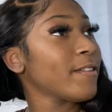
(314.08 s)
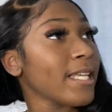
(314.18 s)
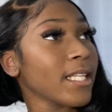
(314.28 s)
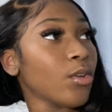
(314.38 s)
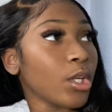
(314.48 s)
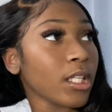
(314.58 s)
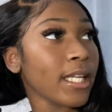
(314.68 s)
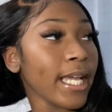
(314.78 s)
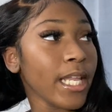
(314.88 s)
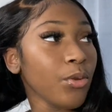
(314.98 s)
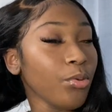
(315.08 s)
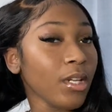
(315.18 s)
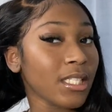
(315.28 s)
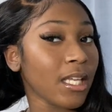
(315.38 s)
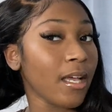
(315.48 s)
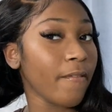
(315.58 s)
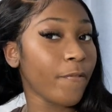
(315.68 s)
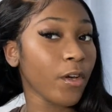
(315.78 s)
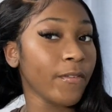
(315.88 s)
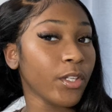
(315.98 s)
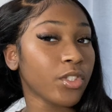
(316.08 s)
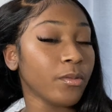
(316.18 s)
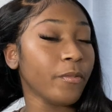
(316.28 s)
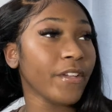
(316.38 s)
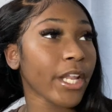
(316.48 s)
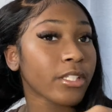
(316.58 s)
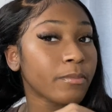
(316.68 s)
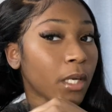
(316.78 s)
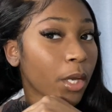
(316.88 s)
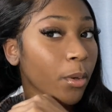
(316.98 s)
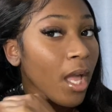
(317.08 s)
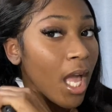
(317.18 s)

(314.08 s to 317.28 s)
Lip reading: TikTok, in order to for a video to blow,